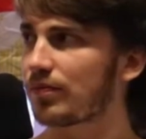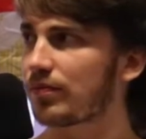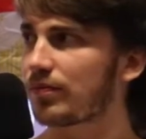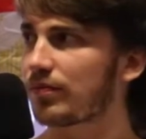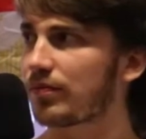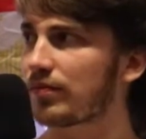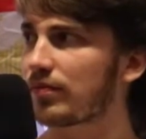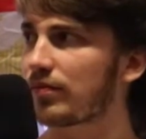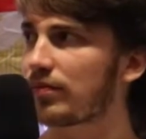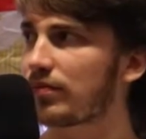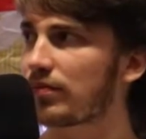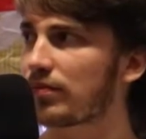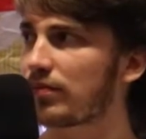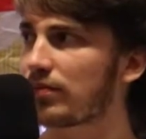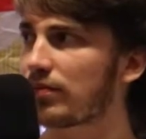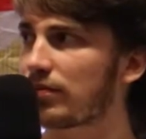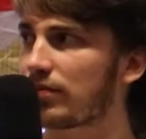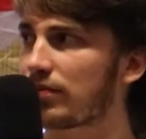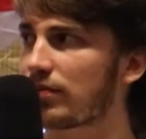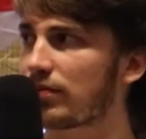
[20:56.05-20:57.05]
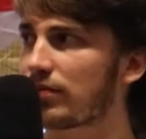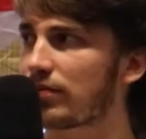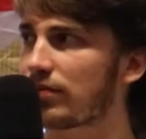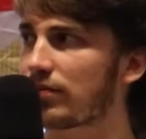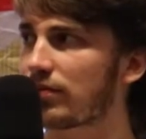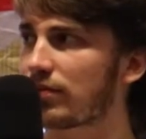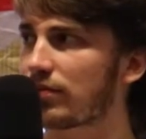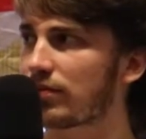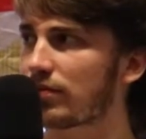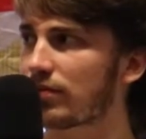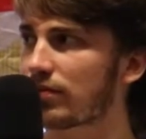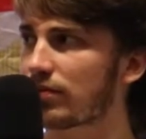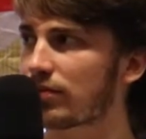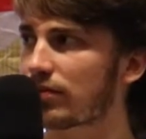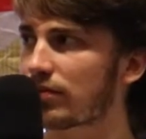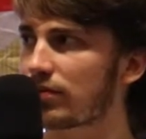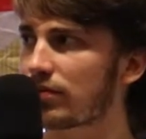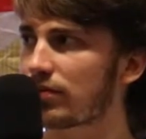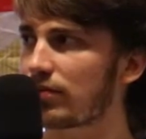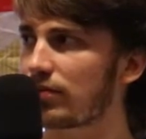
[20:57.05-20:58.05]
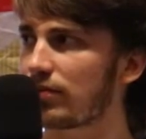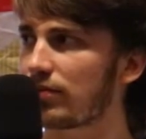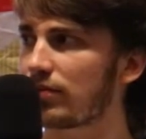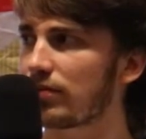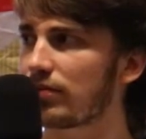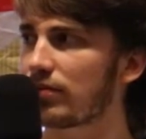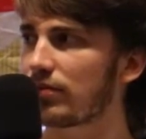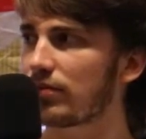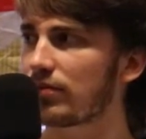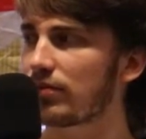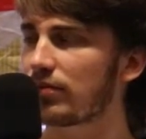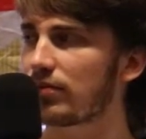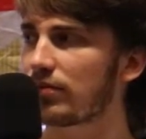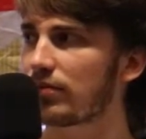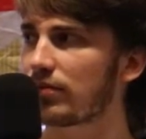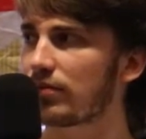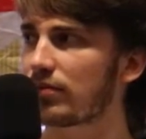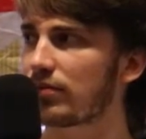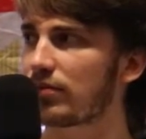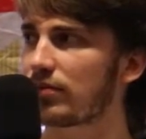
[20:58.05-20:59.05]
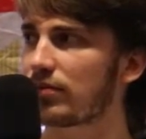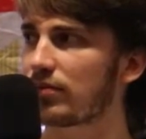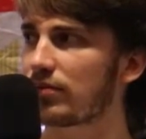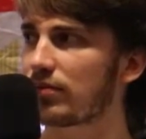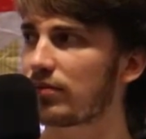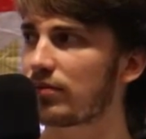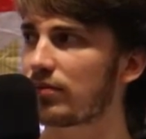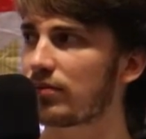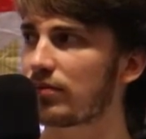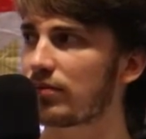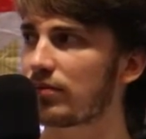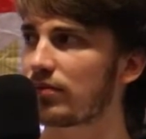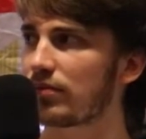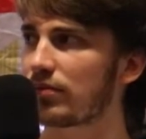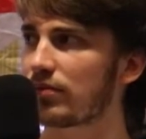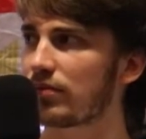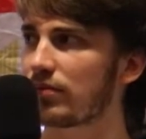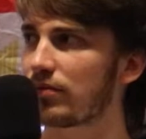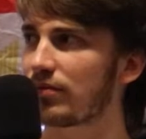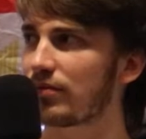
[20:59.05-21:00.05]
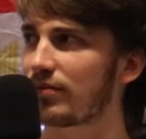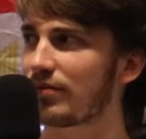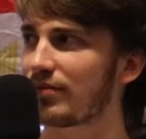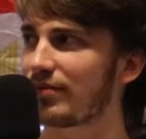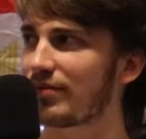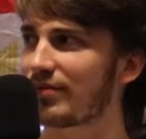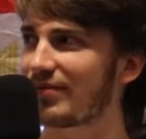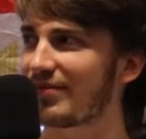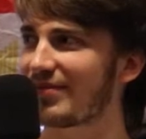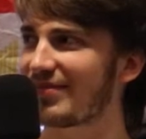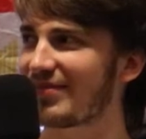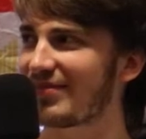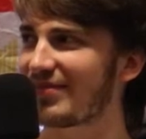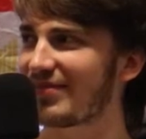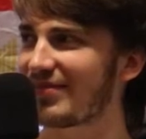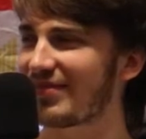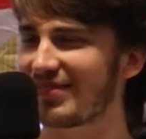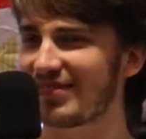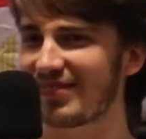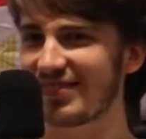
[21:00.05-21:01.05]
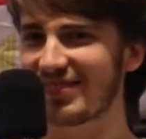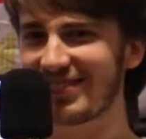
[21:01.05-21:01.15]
[no speech]